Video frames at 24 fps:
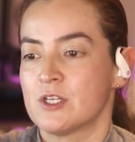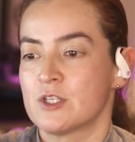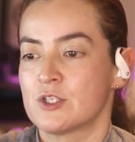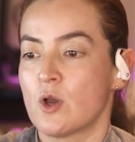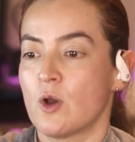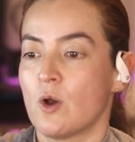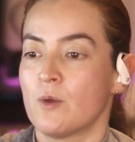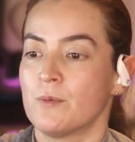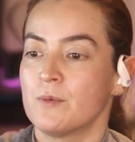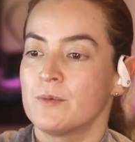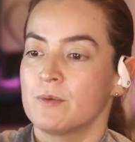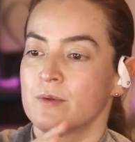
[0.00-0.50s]

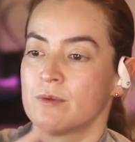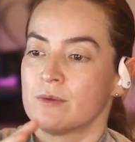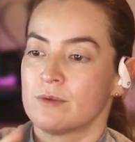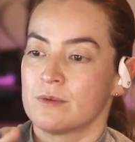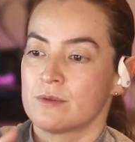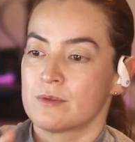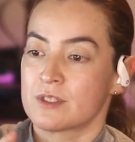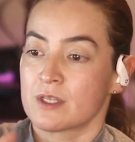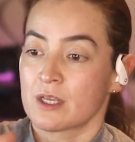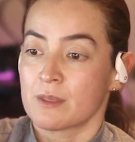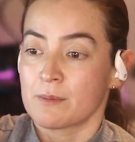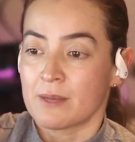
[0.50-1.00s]
So
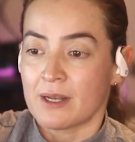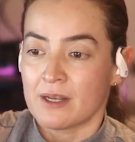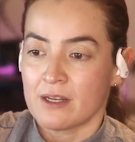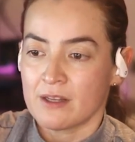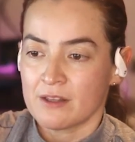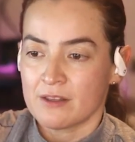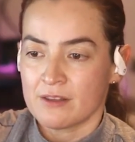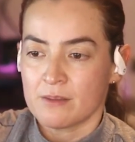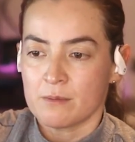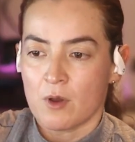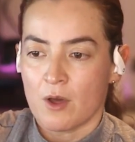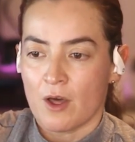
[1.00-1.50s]
segment
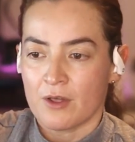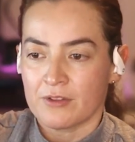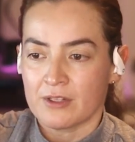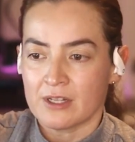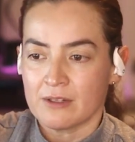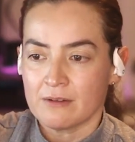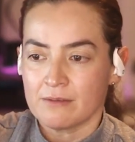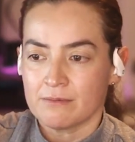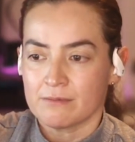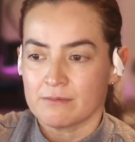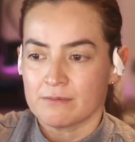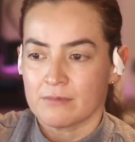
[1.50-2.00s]
anything
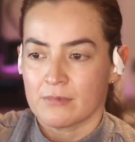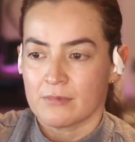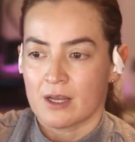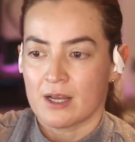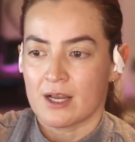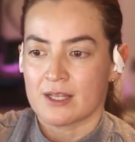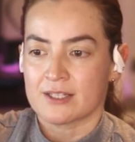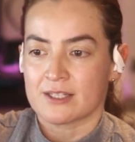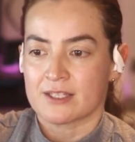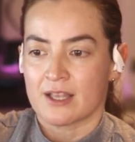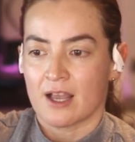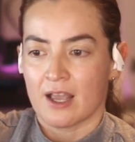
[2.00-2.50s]
model
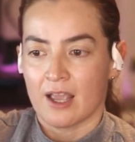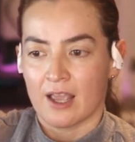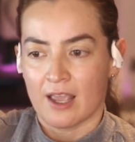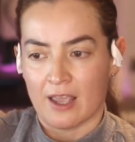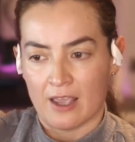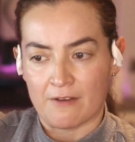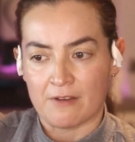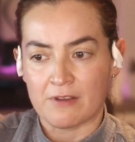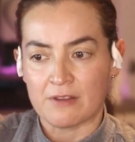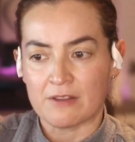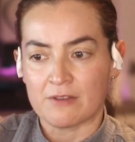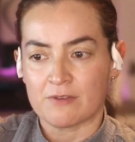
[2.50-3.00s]
has a
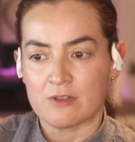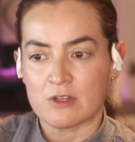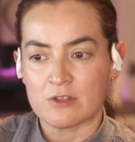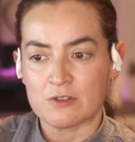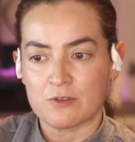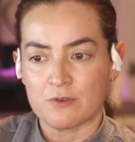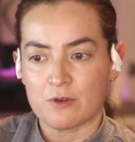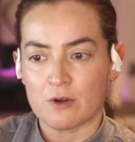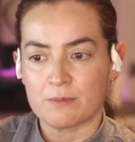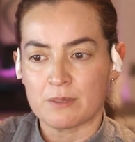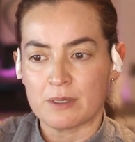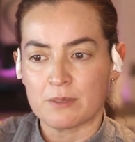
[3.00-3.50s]
heavy
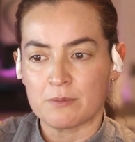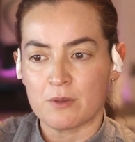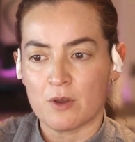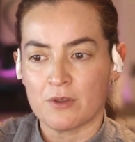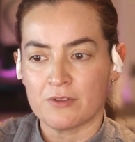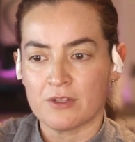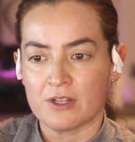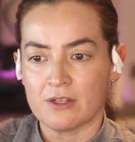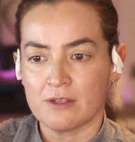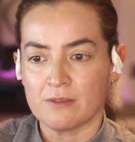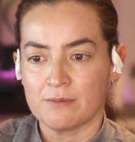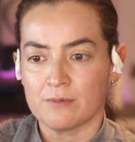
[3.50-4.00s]
transformer
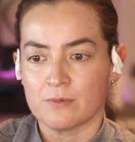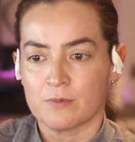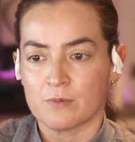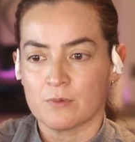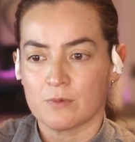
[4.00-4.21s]
model,